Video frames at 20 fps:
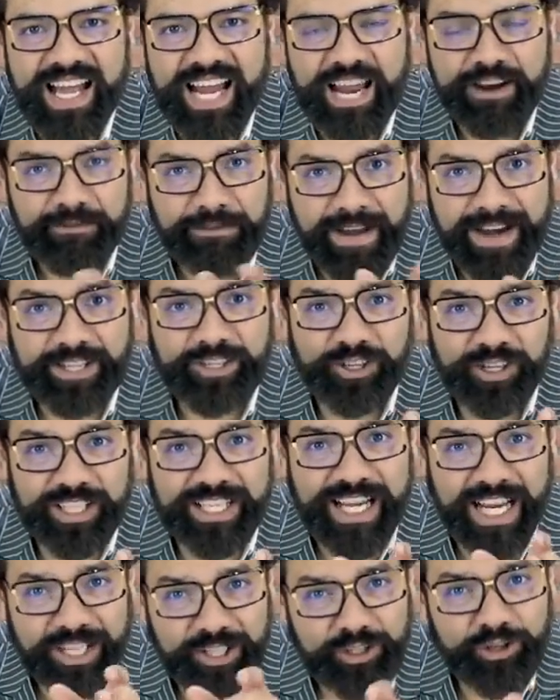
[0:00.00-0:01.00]
in fact, you'll
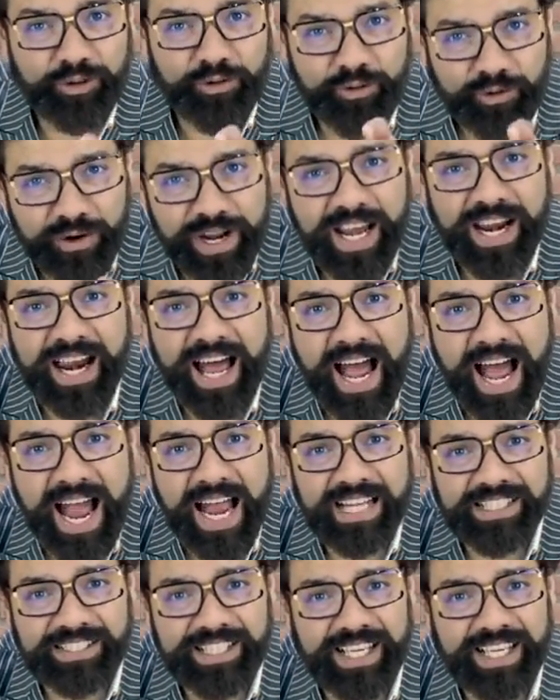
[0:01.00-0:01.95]
get to realize